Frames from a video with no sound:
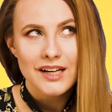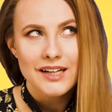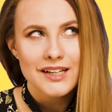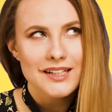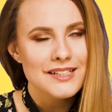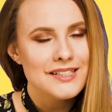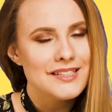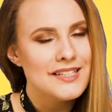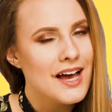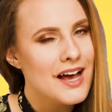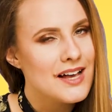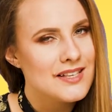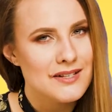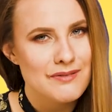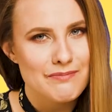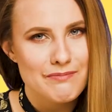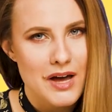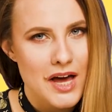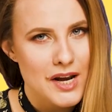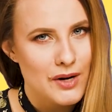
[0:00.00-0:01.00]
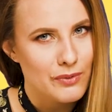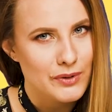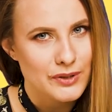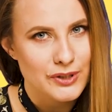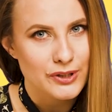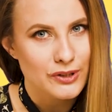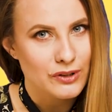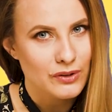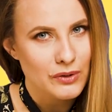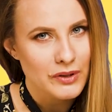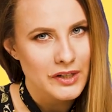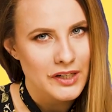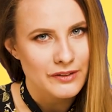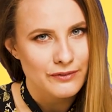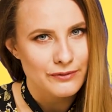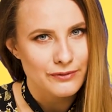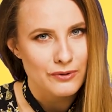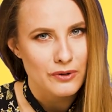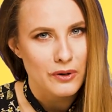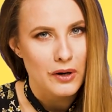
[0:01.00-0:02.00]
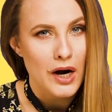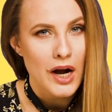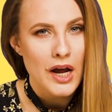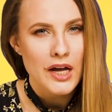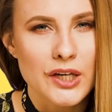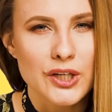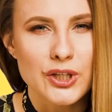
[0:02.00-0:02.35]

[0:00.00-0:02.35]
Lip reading: It doesn't matter what you're looking for,